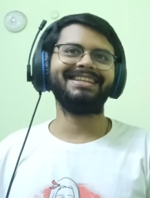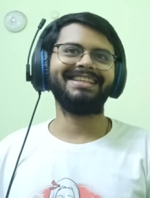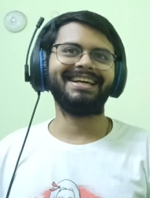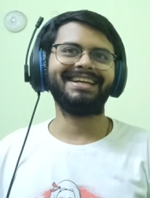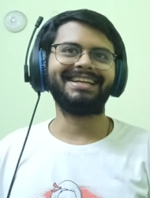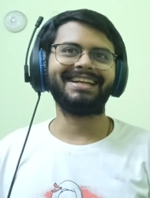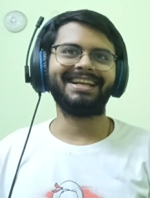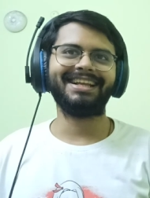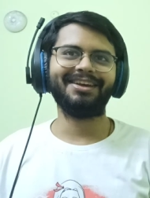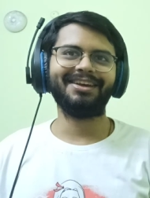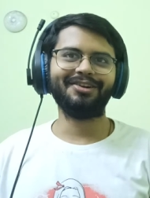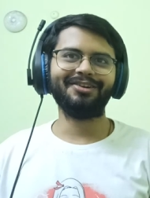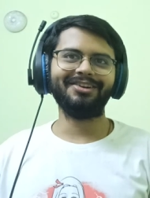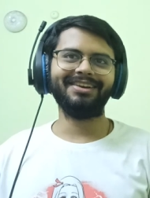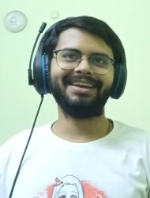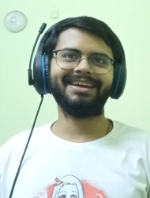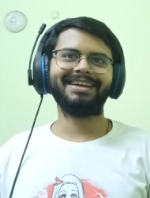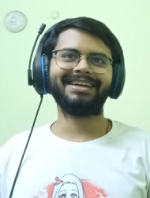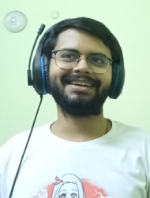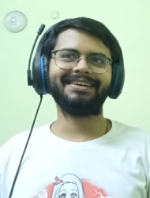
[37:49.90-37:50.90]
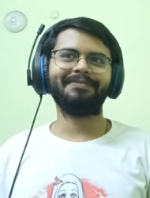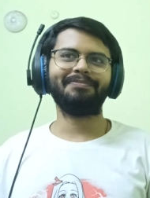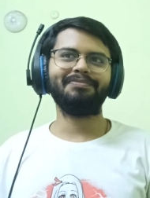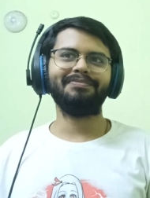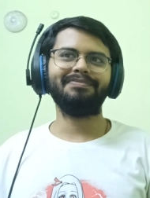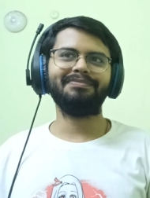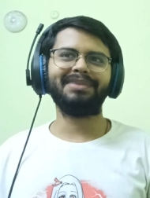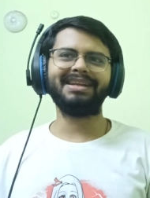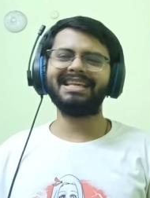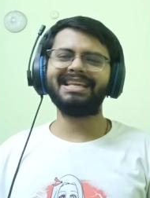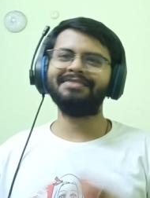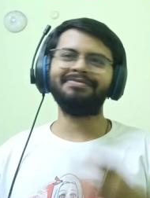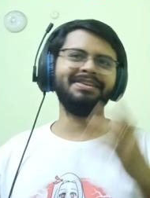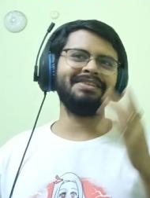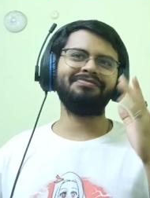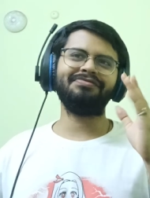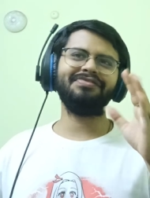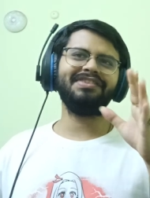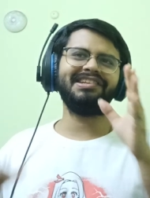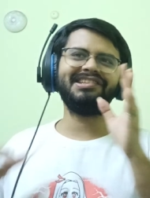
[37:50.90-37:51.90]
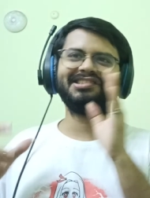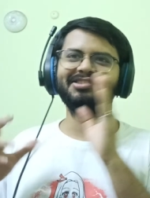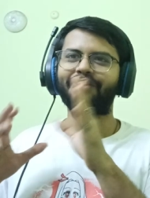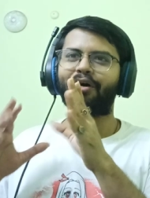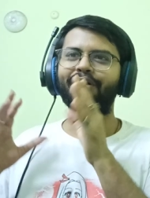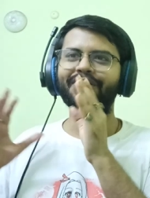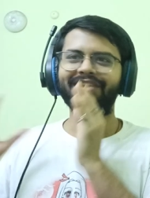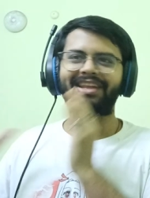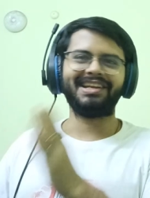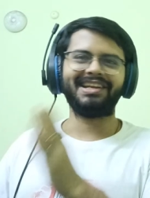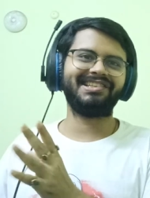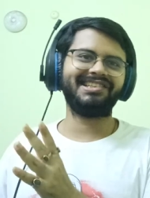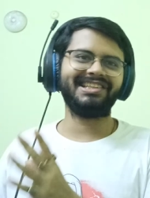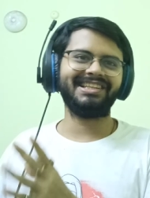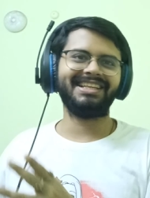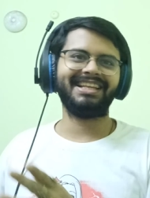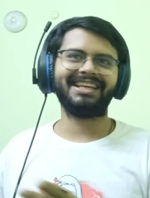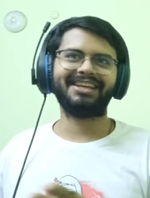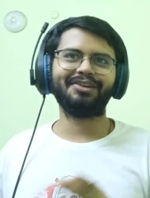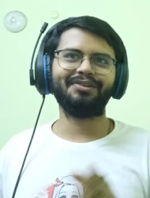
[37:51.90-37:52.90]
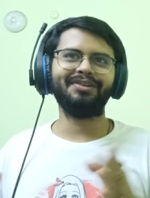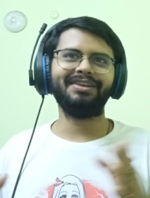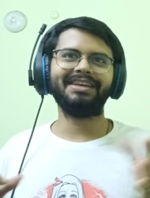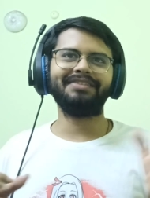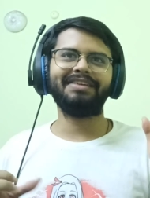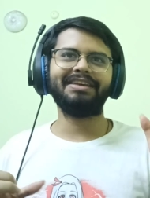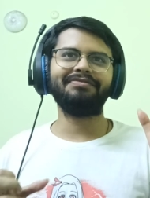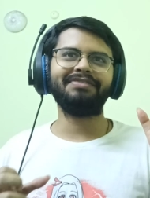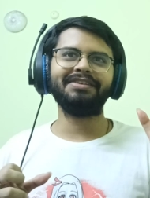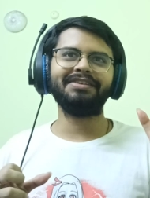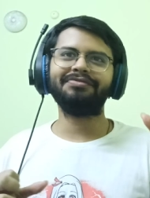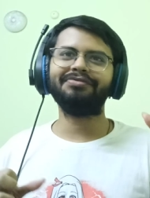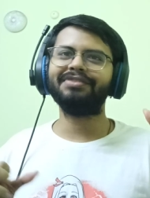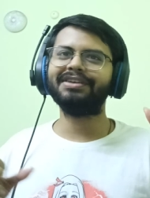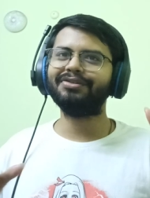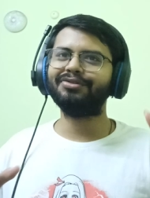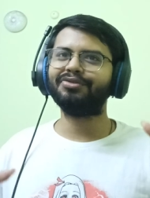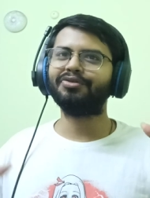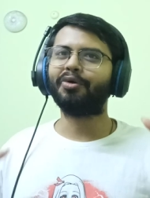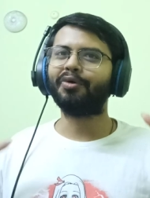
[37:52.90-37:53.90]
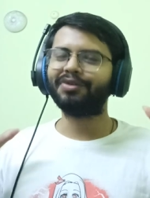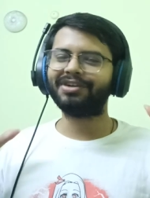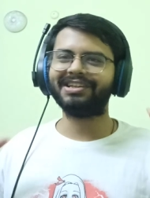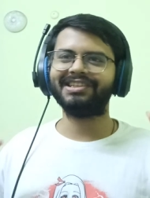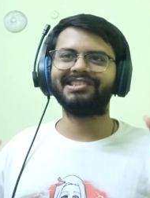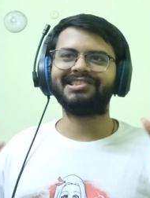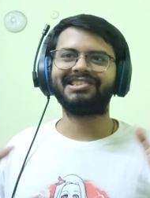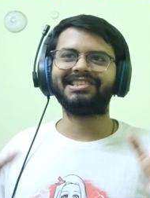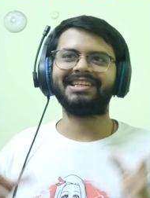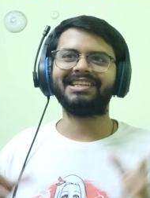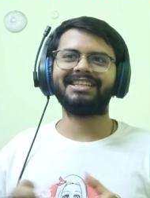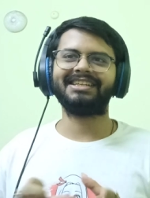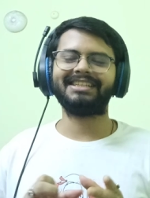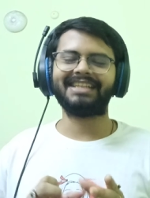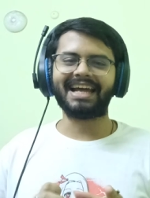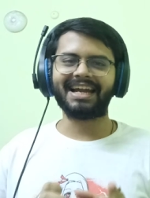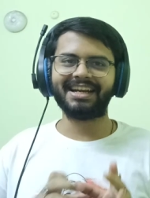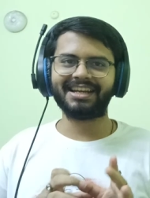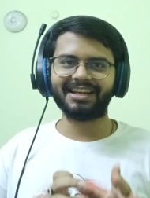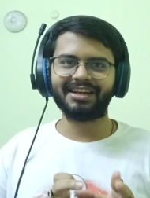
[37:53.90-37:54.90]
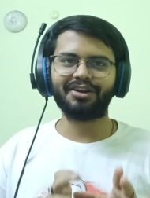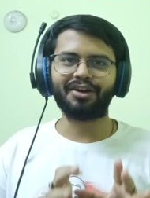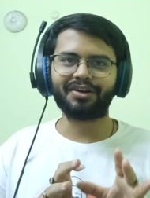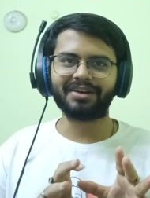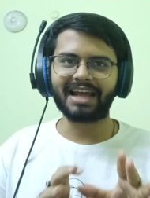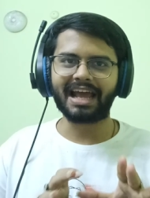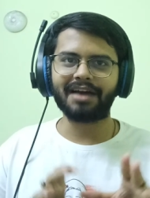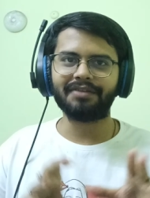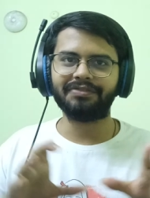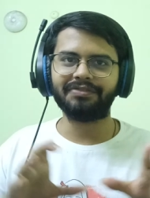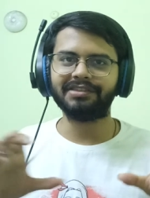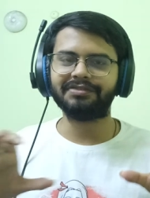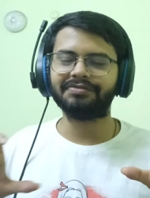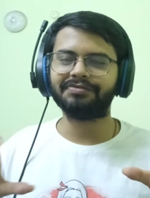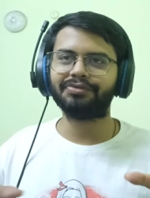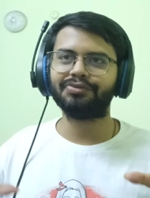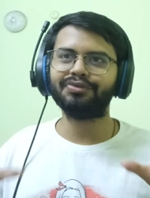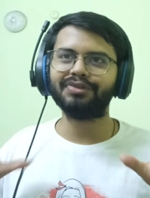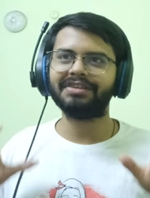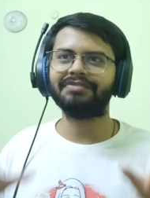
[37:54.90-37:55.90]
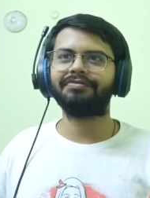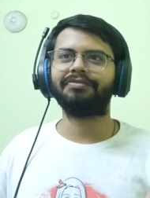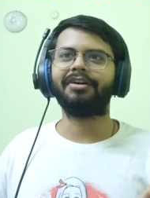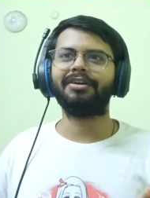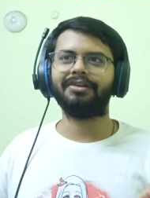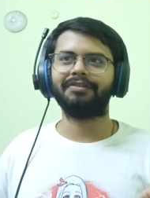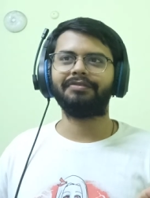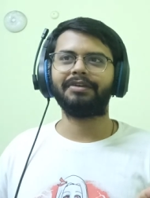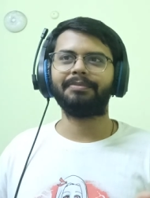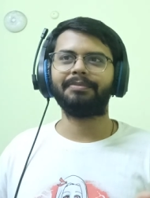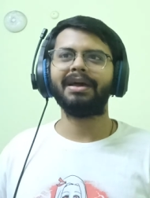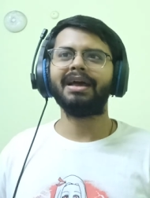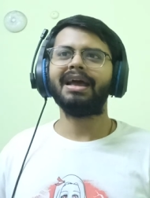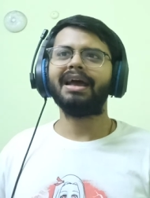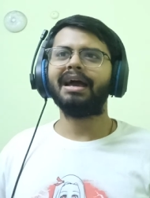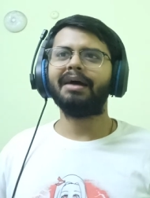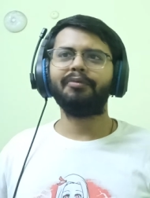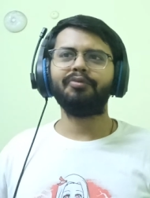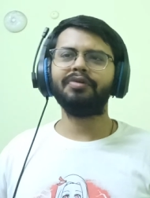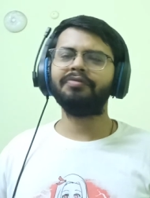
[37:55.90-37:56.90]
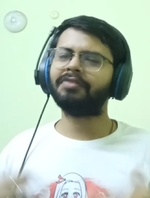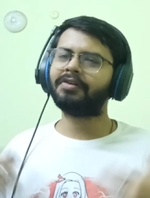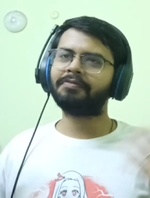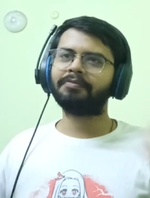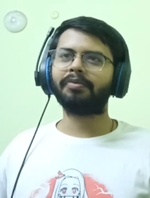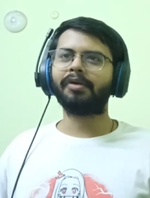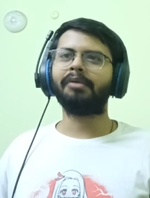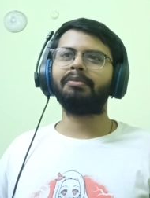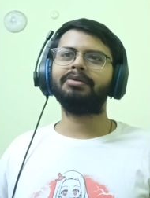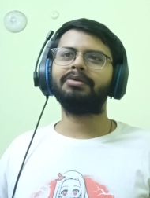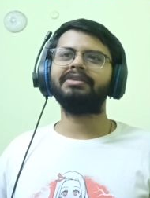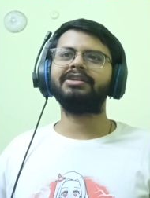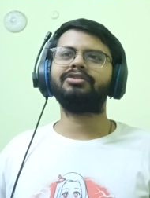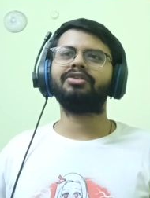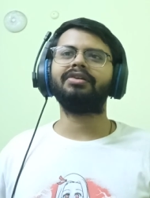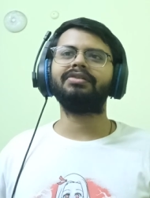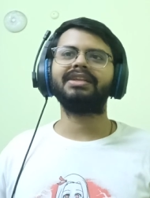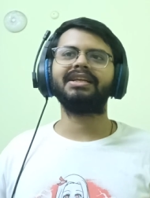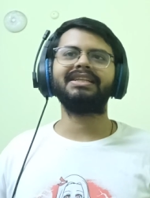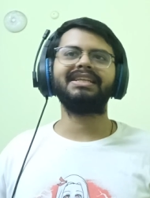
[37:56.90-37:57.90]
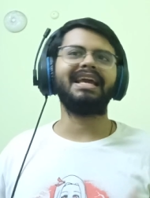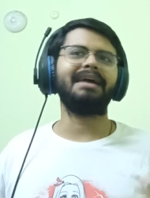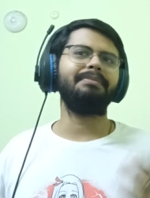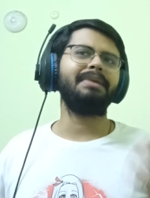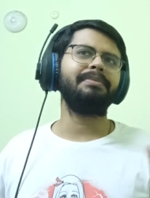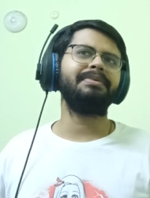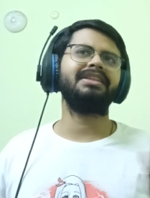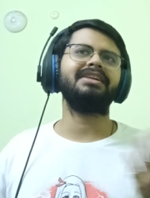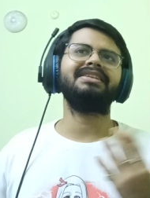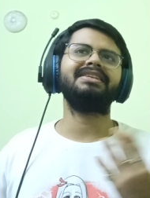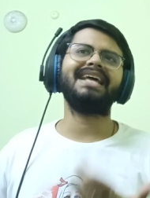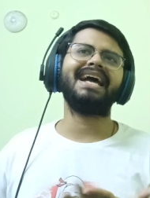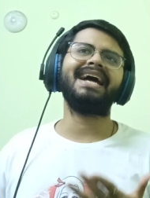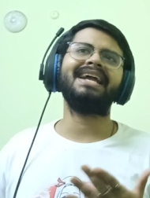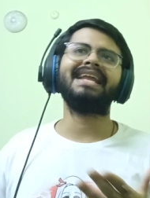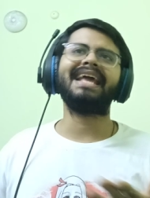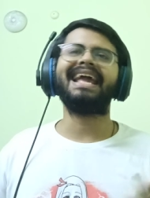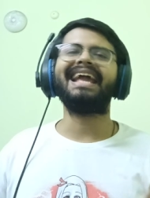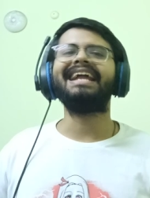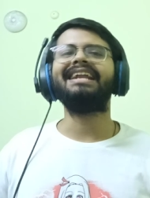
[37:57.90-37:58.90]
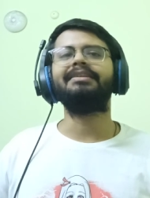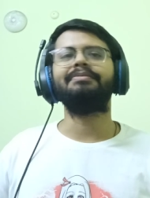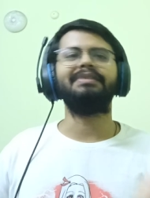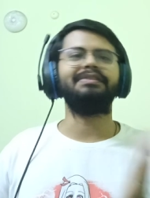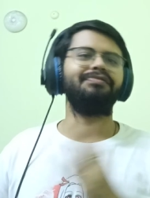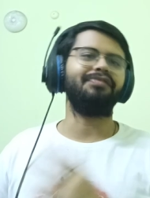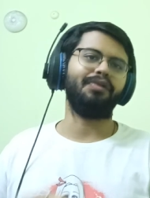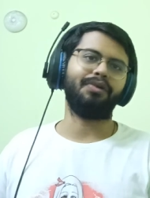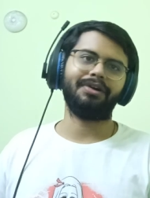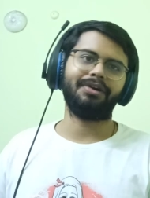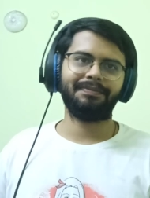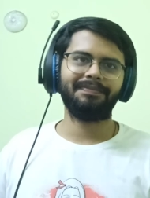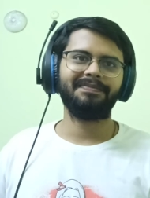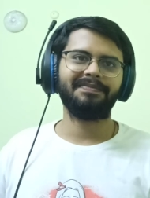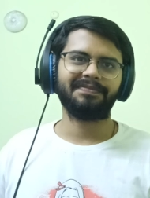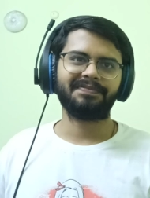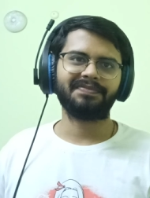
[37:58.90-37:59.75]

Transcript: thing that, you know, like, but even if we saw that scene, like, you know, even if we noticed that the dad did not have his food in front of him, we would have probably thought that, yeah, maybe the dad ate before.